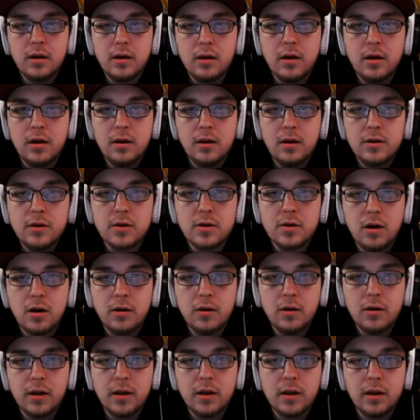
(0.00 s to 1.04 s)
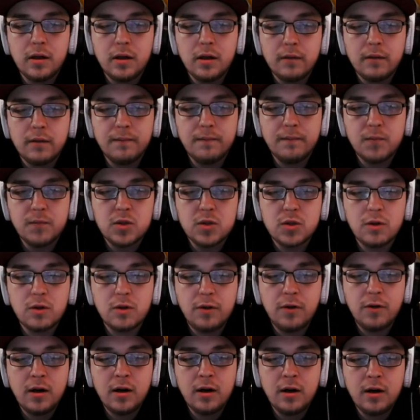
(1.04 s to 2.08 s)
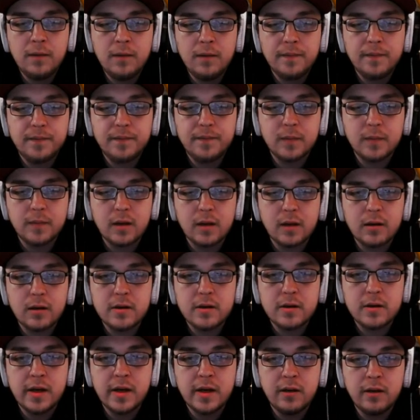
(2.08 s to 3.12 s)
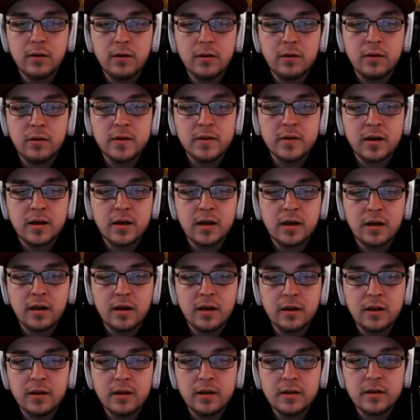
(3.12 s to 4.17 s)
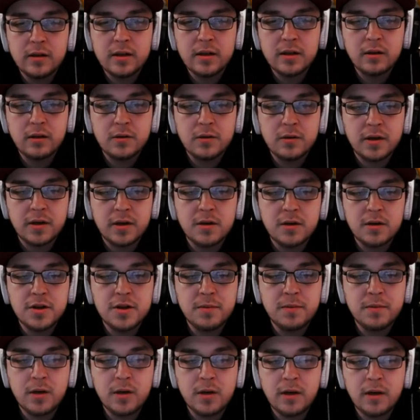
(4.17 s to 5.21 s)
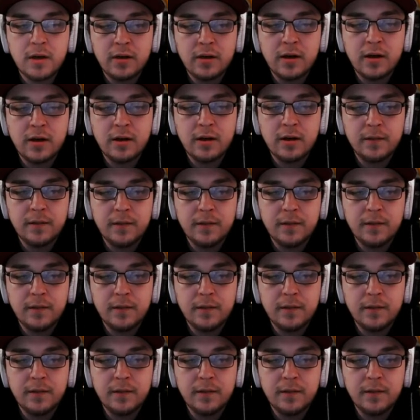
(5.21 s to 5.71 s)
So far, he's getting those energies put out there.